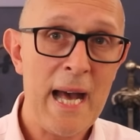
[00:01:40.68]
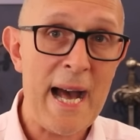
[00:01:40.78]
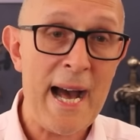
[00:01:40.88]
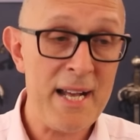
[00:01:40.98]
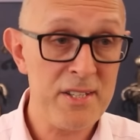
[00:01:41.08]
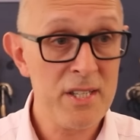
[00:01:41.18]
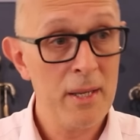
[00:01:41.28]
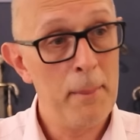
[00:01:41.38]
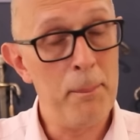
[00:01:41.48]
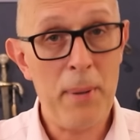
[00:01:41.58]
as
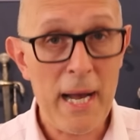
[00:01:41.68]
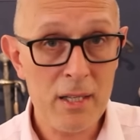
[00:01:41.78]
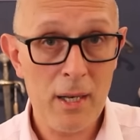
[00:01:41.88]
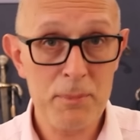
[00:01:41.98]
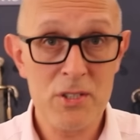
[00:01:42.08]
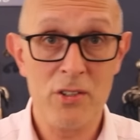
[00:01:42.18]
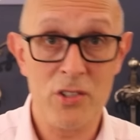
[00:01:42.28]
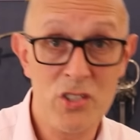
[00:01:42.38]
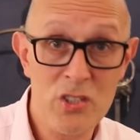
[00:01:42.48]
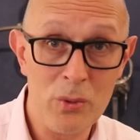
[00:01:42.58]
backups to
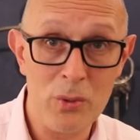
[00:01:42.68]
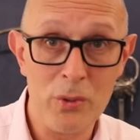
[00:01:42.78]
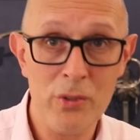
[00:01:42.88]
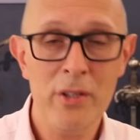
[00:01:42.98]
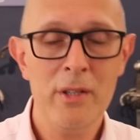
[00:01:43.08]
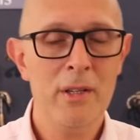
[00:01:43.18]
the sword